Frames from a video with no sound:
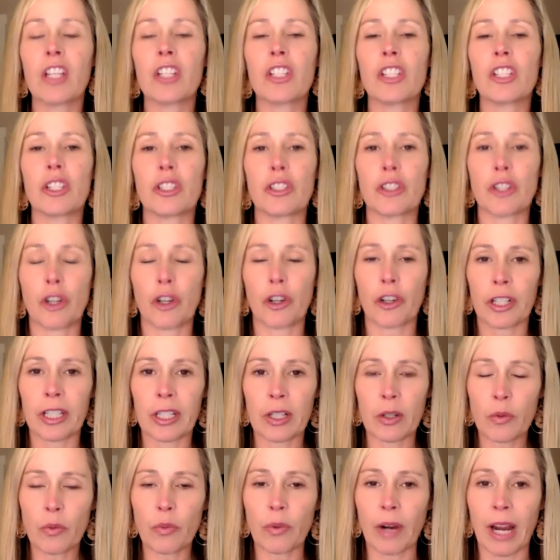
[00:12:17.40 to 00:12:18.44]
to turn
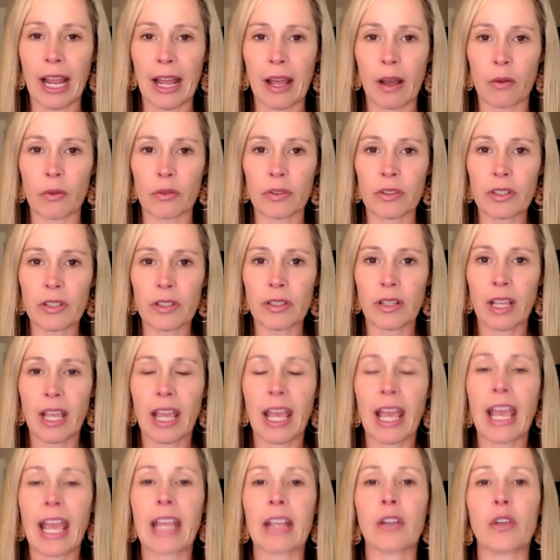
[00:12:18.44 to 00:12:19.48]
it around
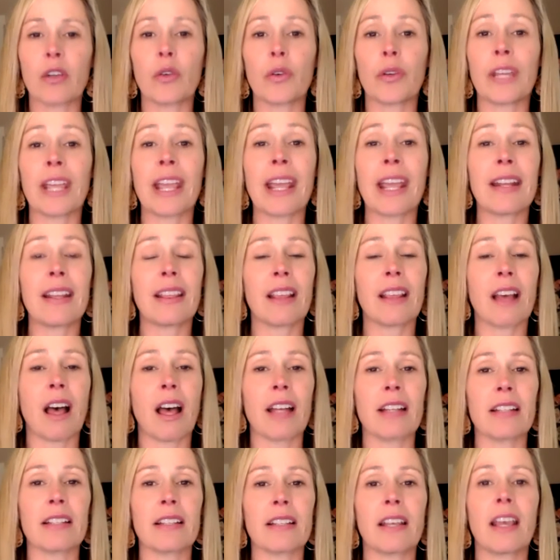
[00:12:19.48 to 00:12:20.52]
and create a
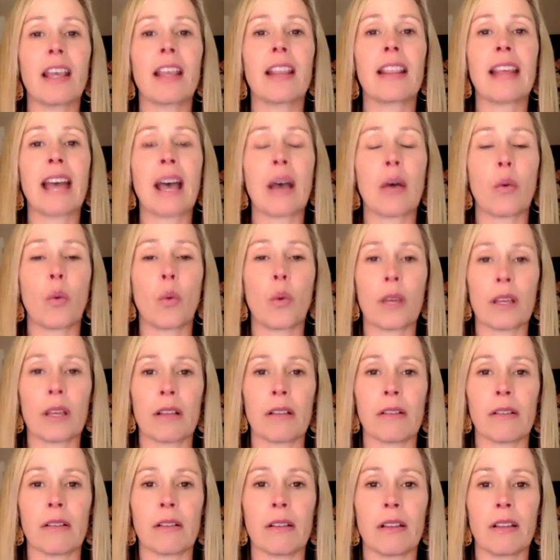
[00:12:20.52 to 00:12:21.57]
thought that
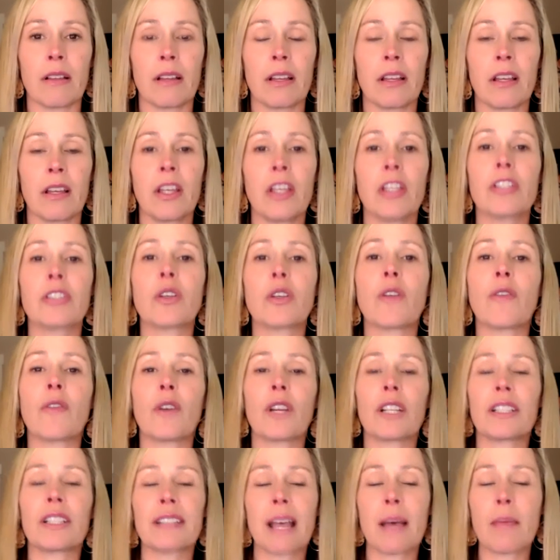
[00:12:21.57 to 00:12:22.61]
will. So
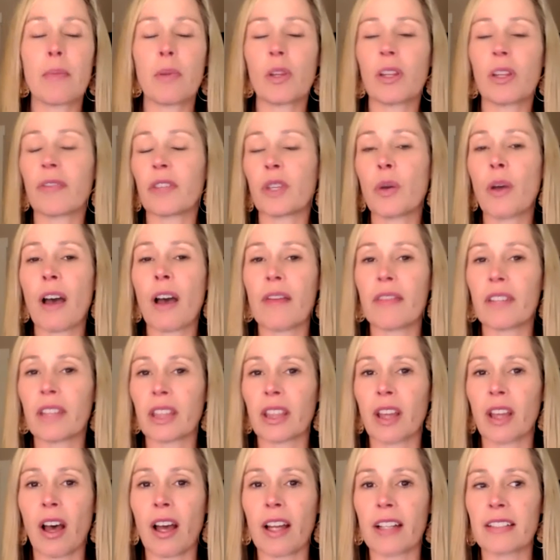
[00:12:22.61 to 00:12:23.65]
for example, if you have a
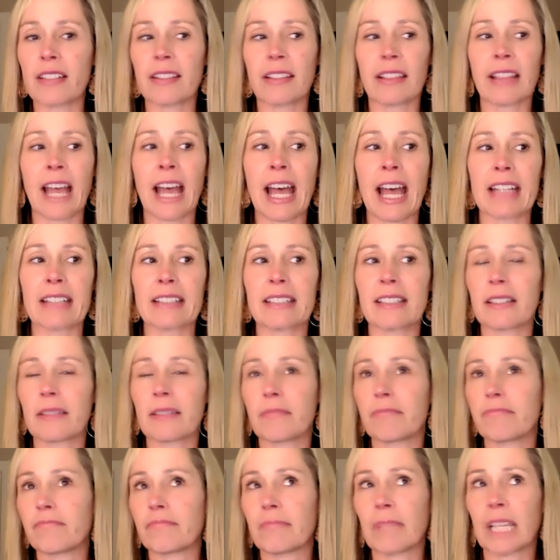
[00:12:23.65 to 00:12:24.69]
thought that
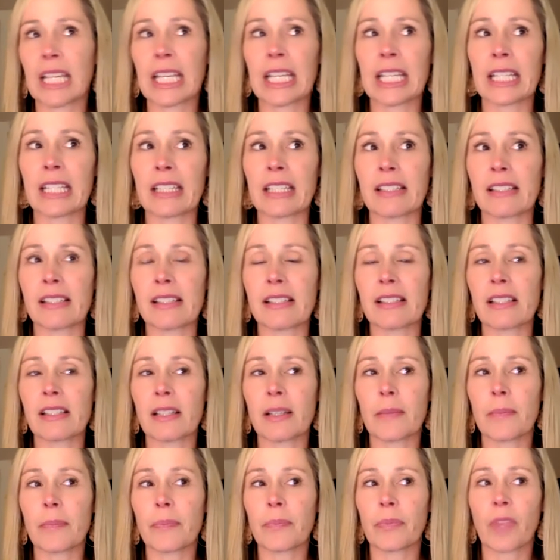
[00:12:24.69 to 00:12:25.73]
is,
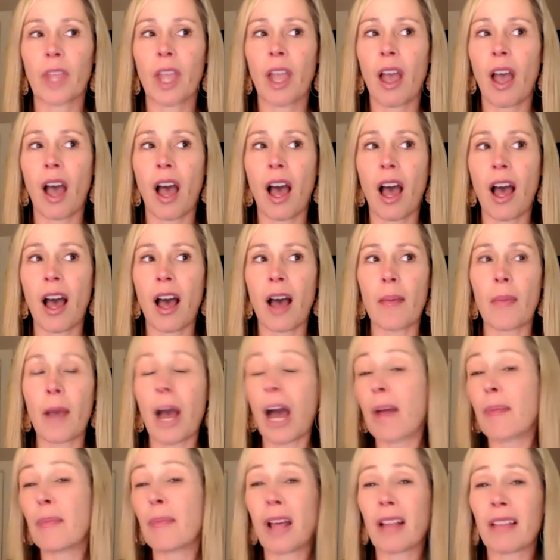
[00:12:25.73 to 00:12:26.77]

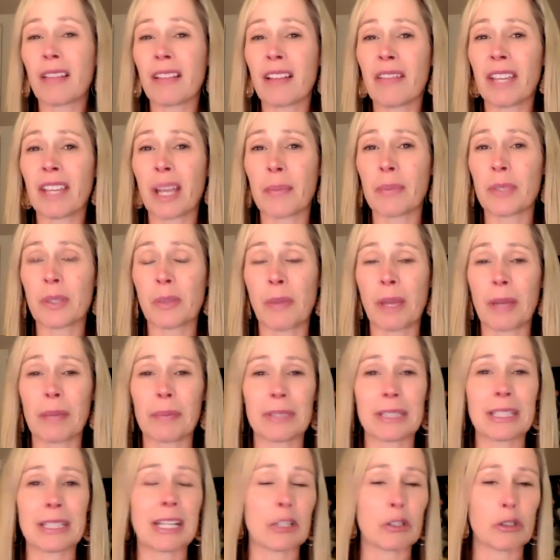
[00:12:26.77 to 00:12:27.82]
I'm not living up to my
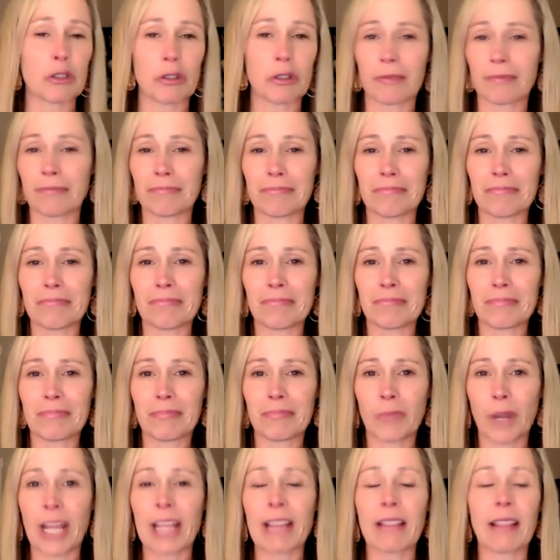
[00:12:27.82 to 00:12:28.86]
potential,
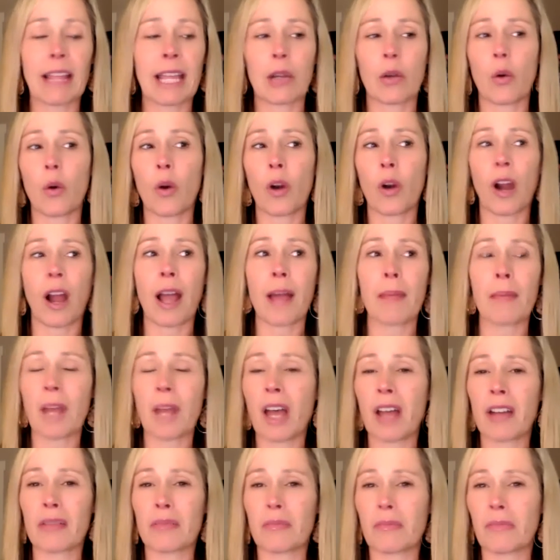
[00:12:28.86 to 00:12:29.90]
right? Like, or I'm
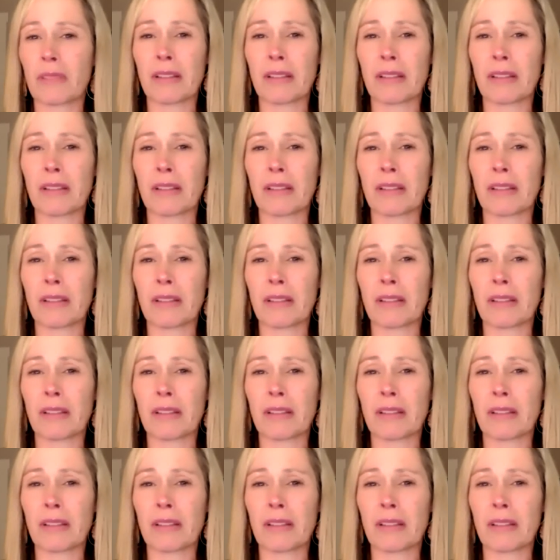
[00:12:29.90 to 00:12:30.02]
not